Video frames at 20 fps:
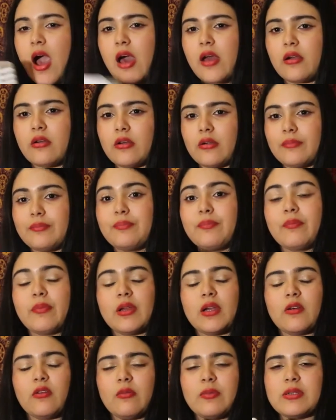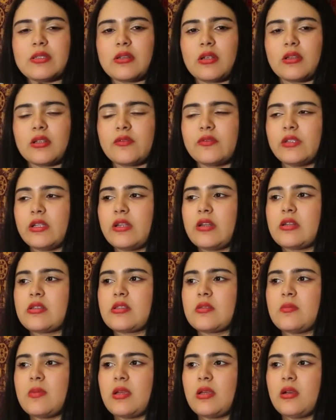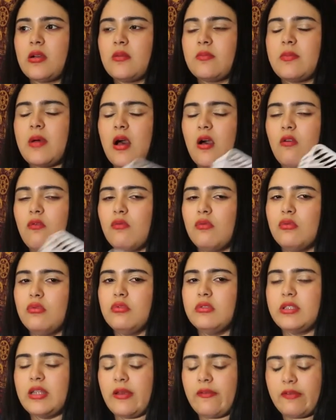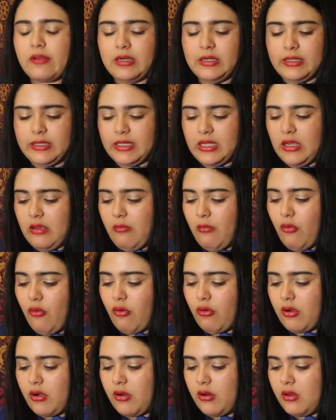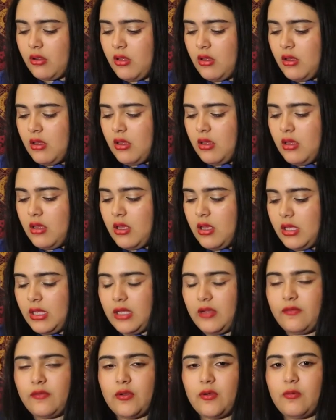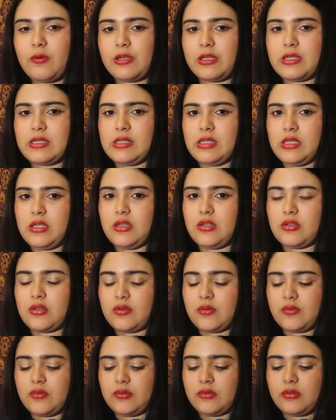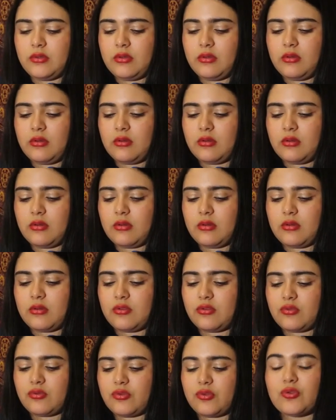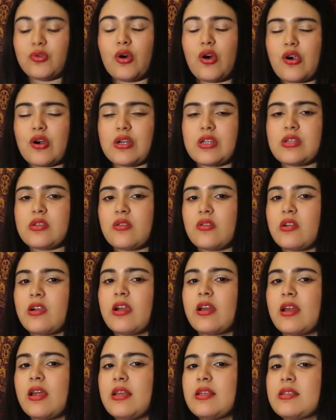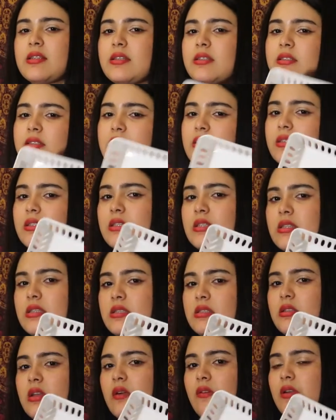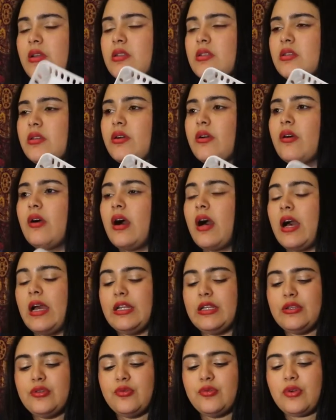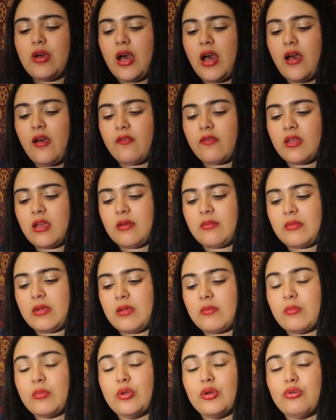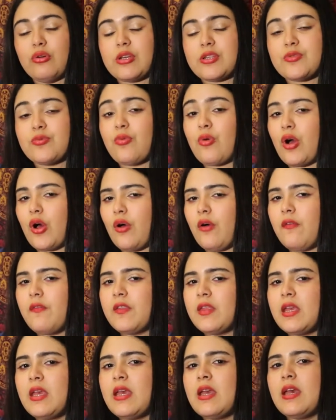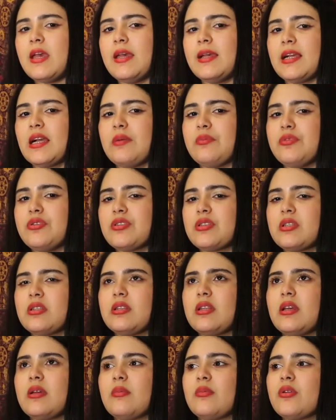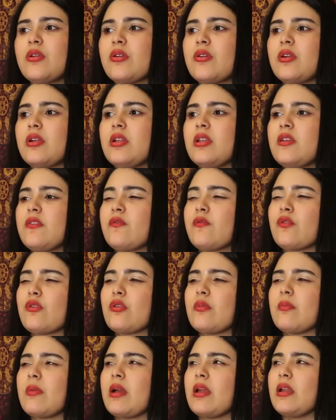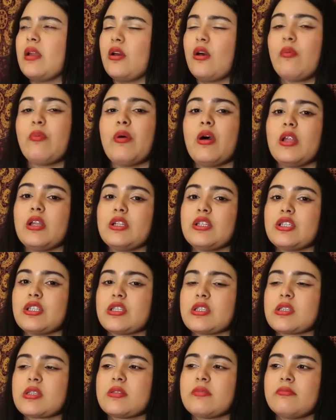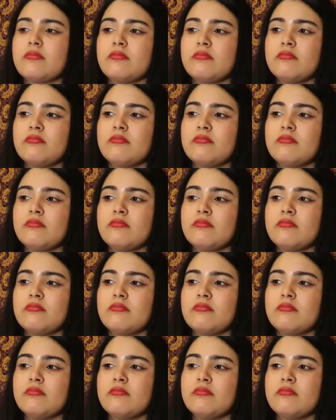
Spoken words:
I don't know, but it will be something related to makeup. I will definitely get more. And if you want to see your drawers organizers, this is the way to go. I do have them in blue as well, and I'm using them currently for my nail polishes.